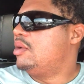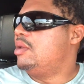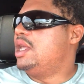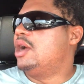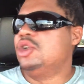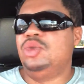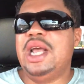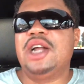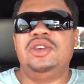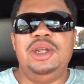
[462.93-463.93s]
Yeah, because we
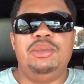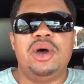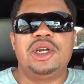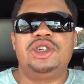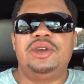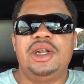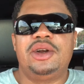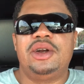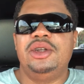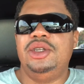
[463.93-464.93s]
actually bought a
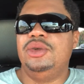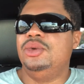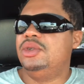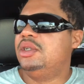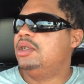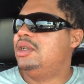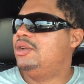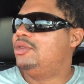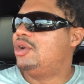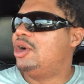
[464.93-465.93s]
trailer used
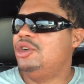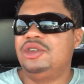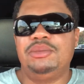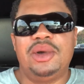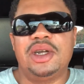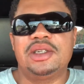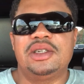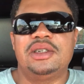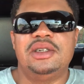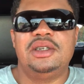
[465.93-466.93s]
for $100.